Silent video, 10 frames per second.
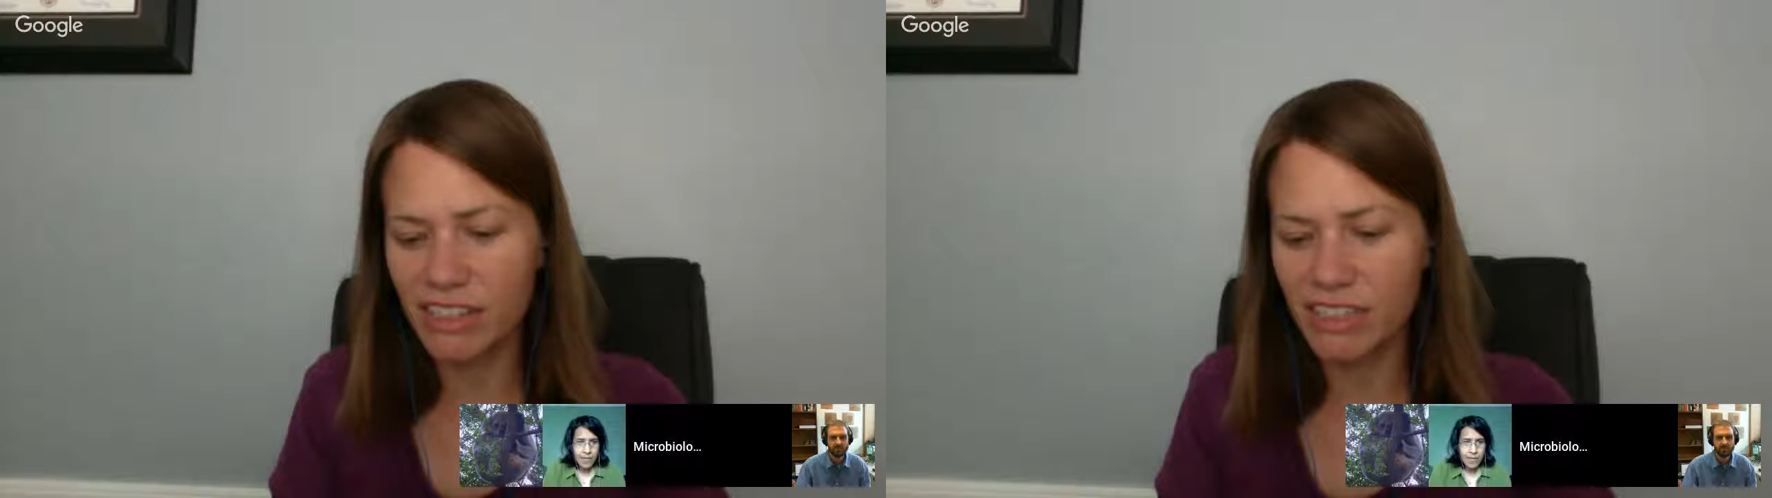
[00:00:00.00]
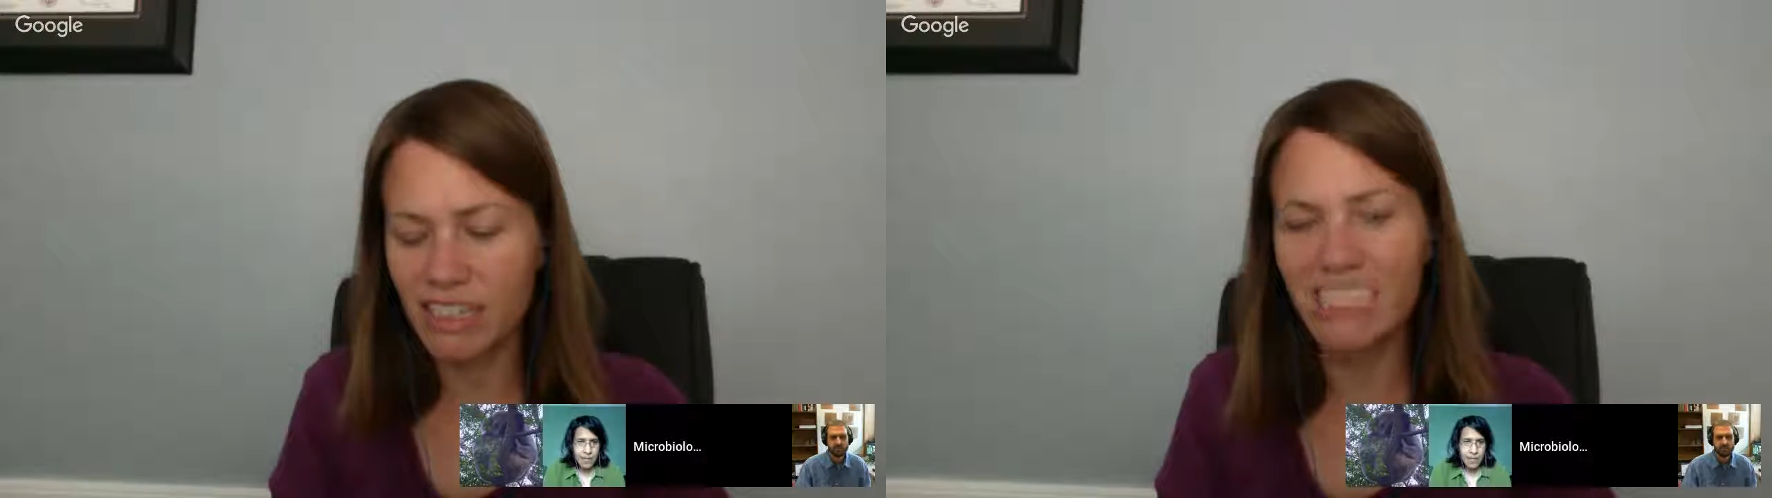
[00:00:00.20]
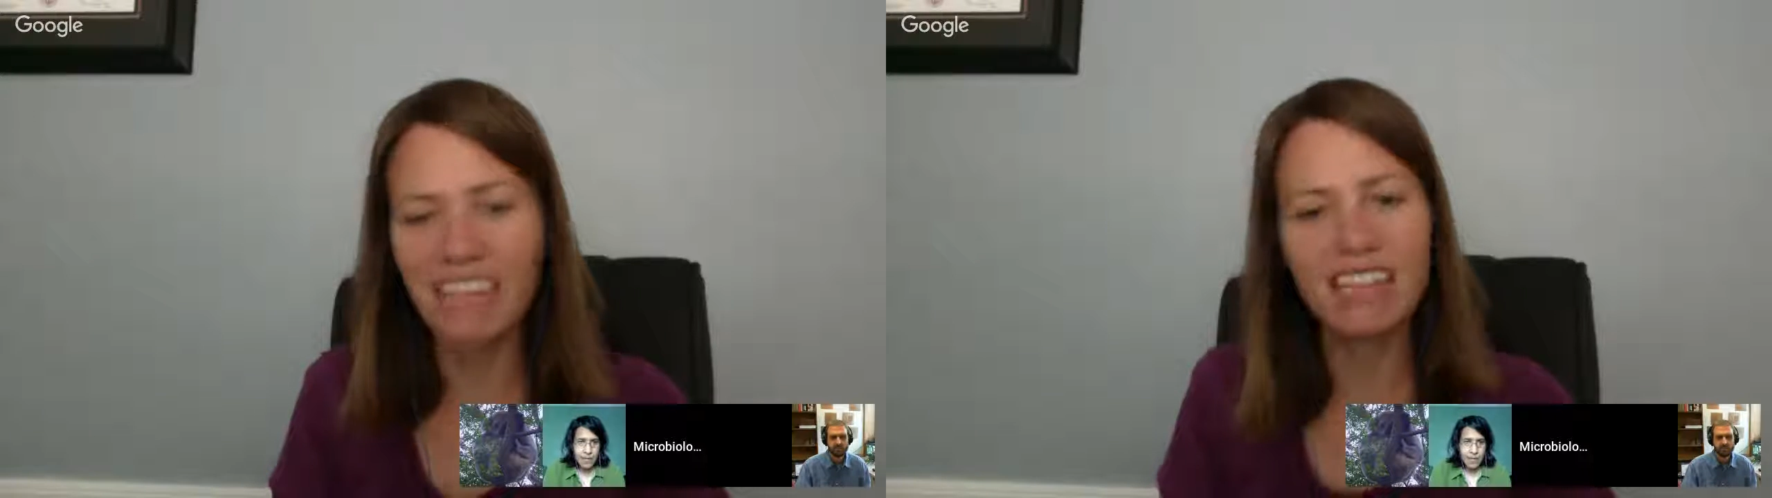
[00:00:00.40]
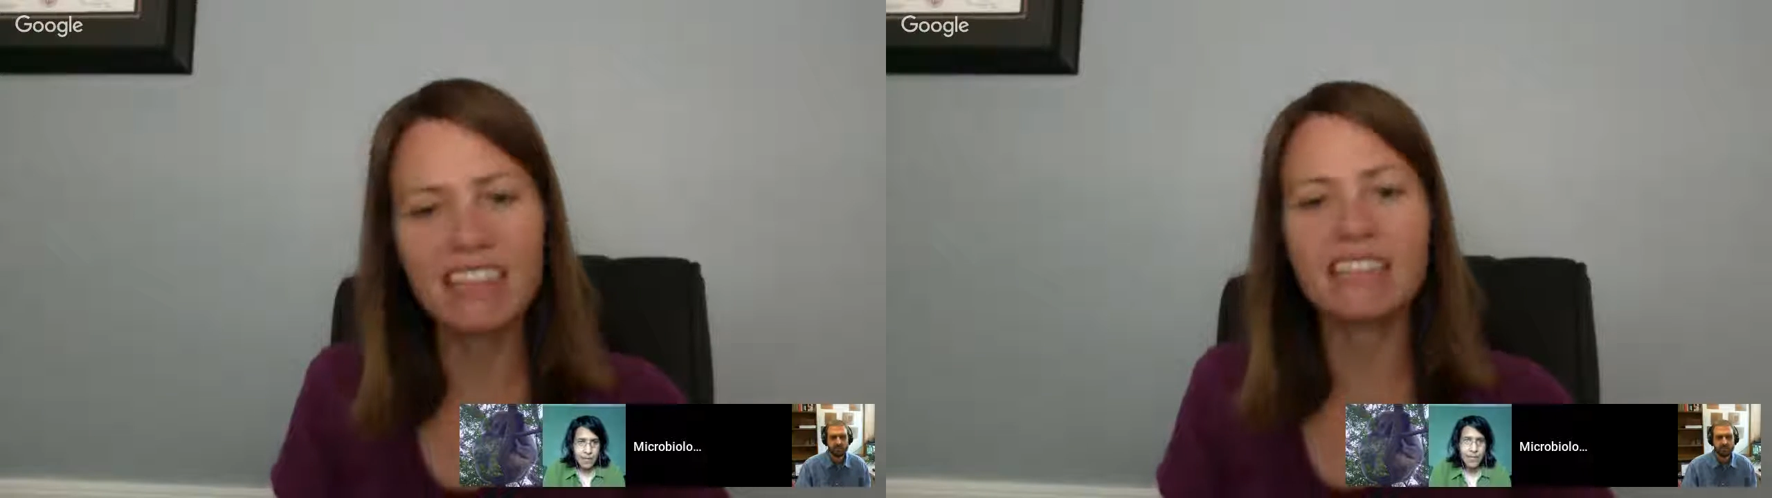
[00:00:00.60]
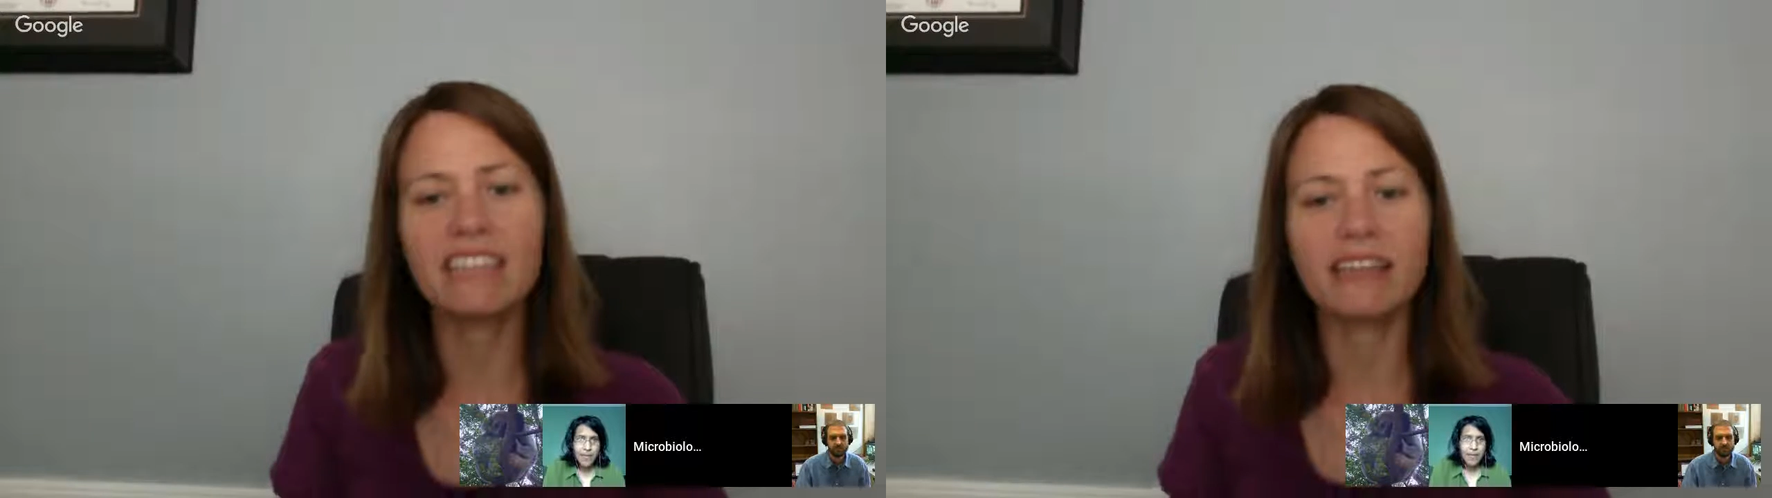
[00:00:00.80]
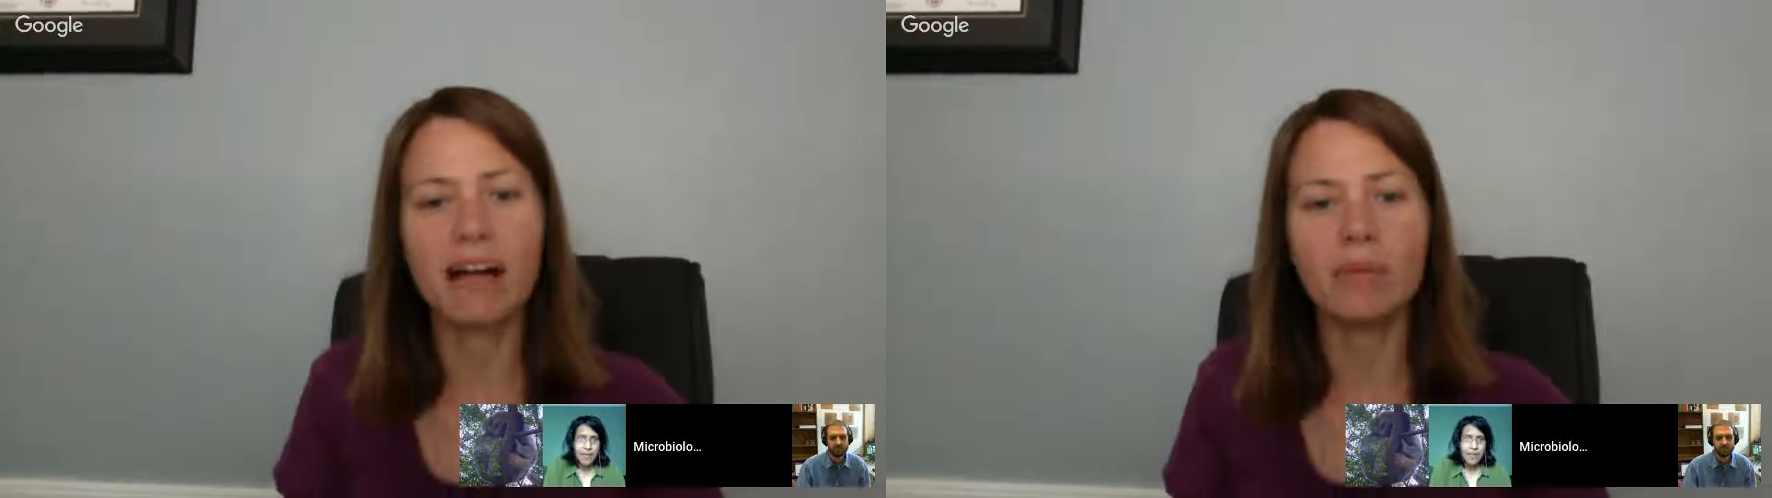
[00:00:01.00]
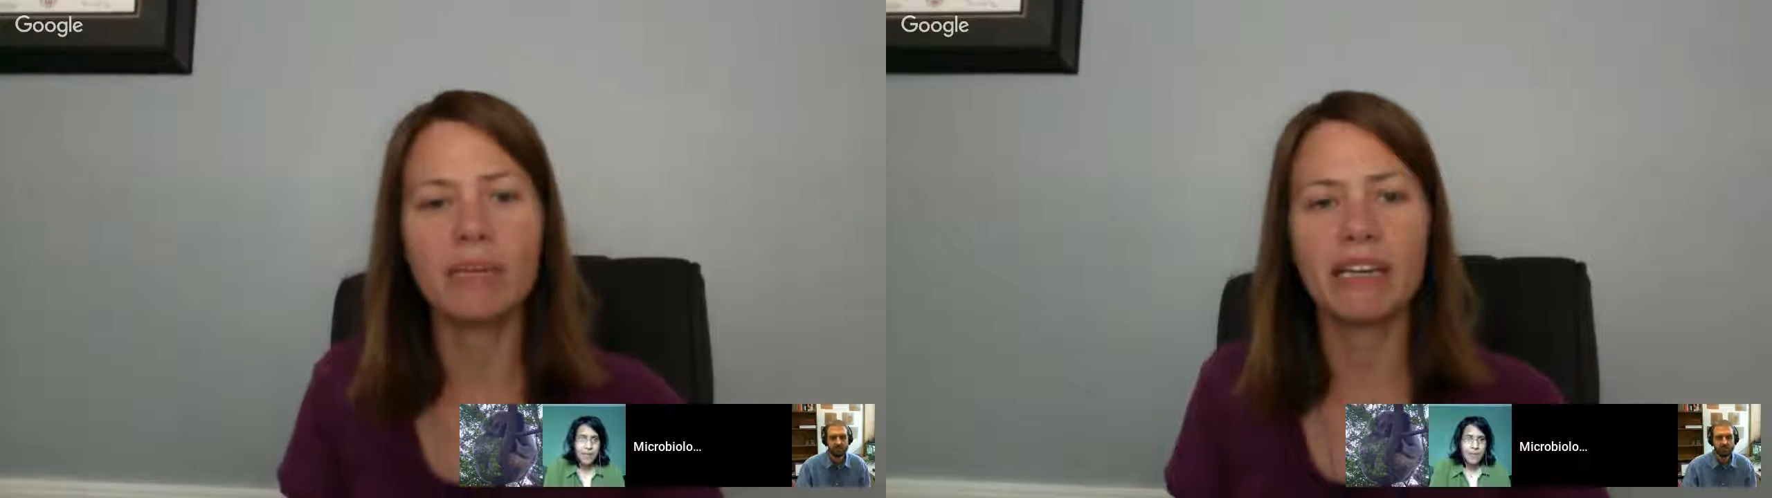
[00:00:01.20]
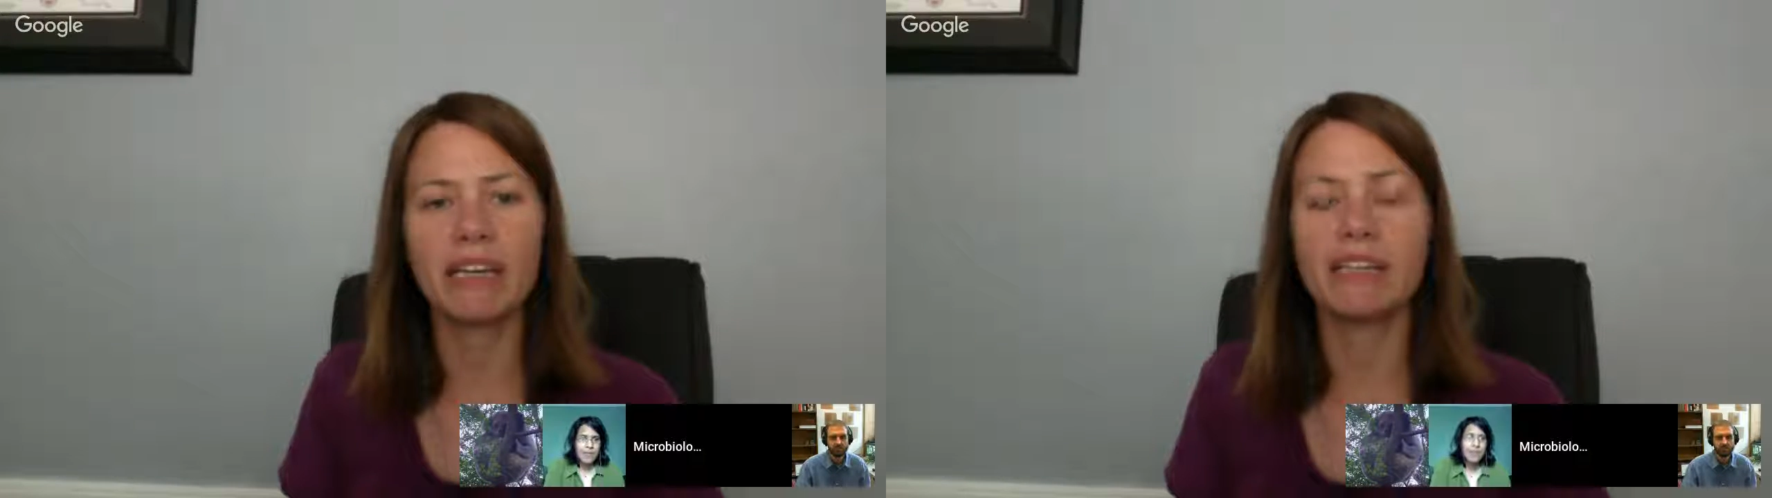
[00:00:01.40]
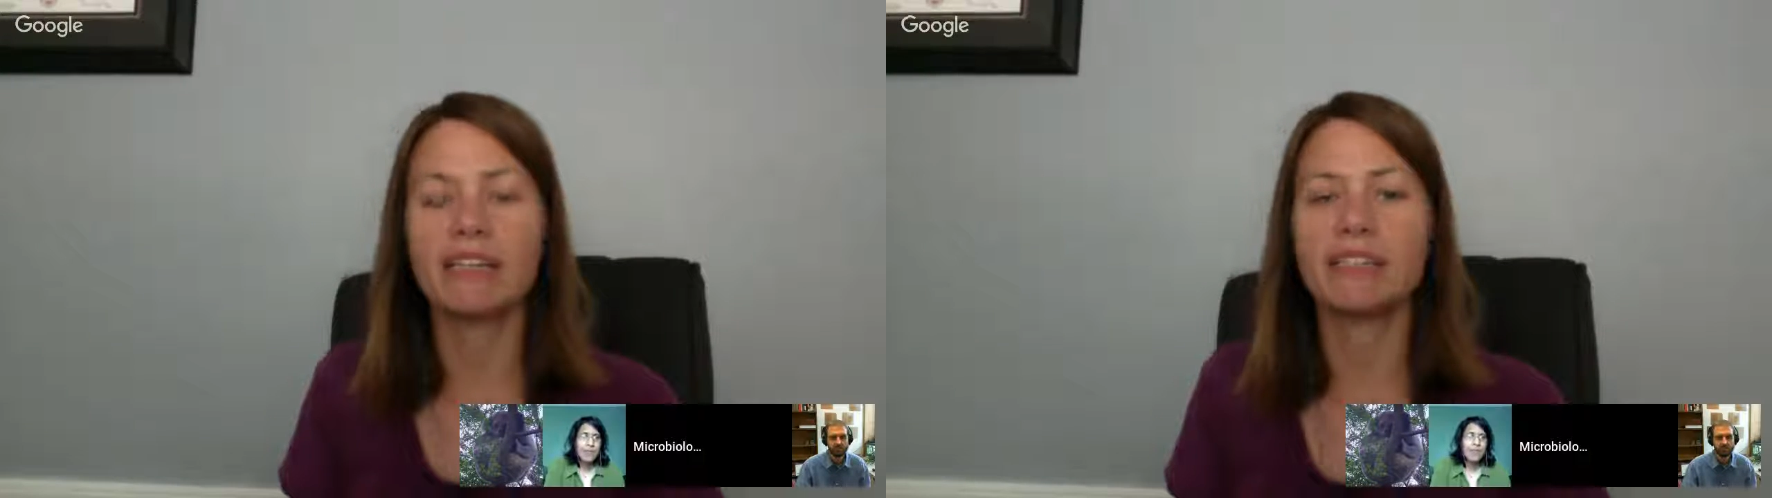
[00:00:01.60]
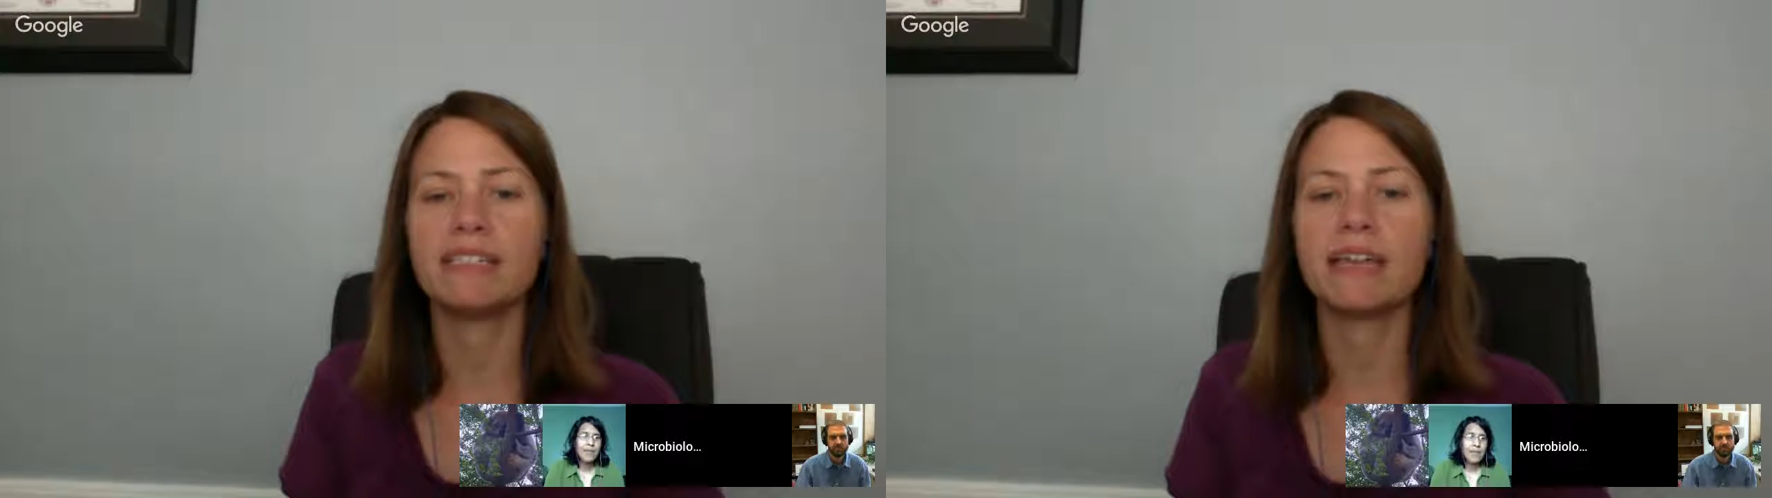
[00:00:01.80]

because I think that's a complicated